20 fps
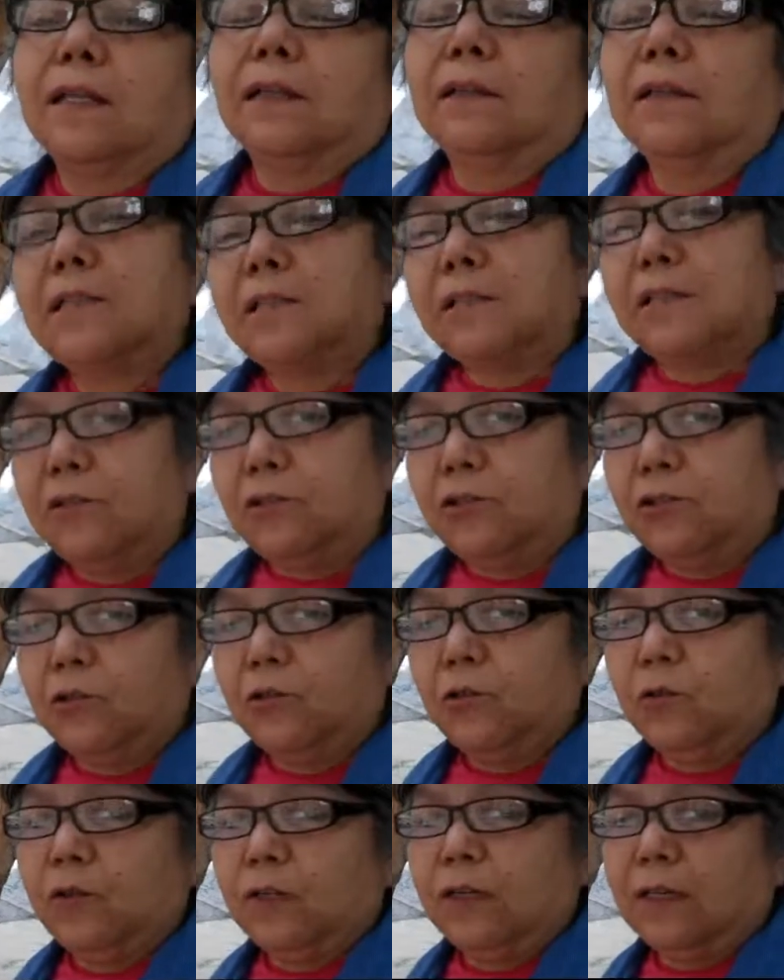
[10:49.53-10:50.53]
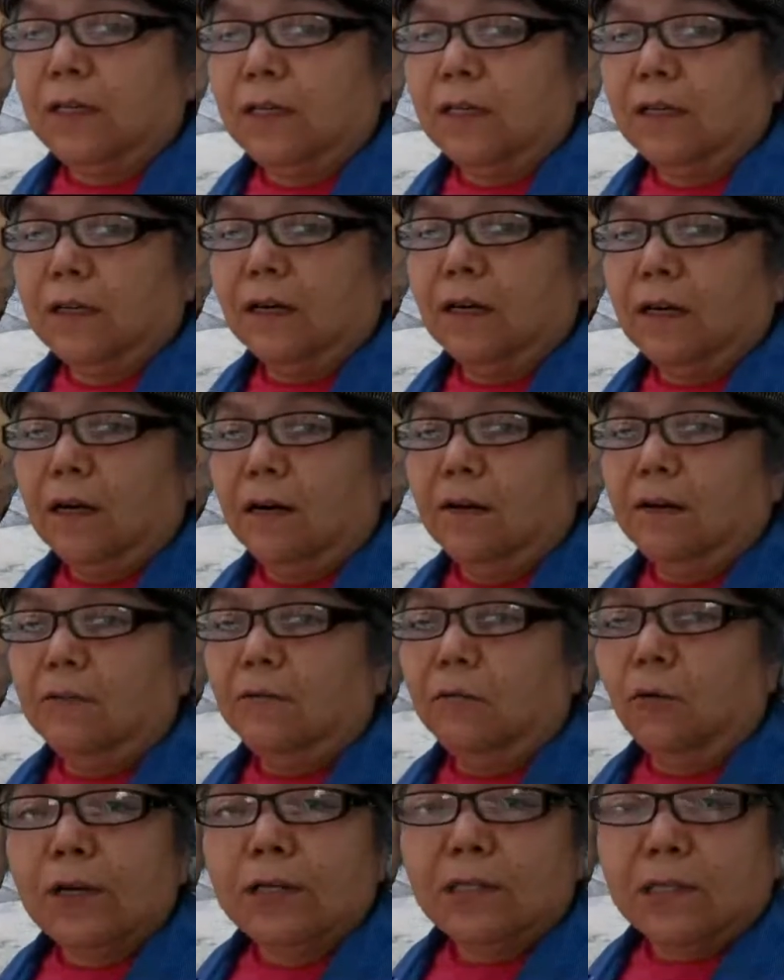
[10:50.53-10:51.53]
listening to the uh,
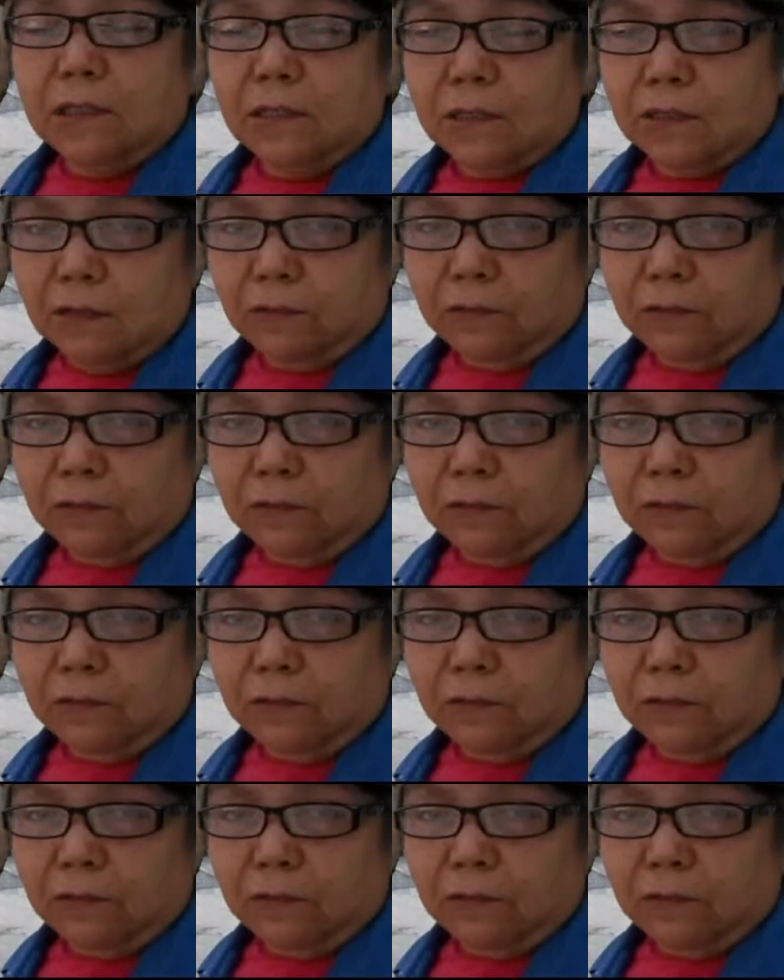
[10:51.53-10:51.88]
voices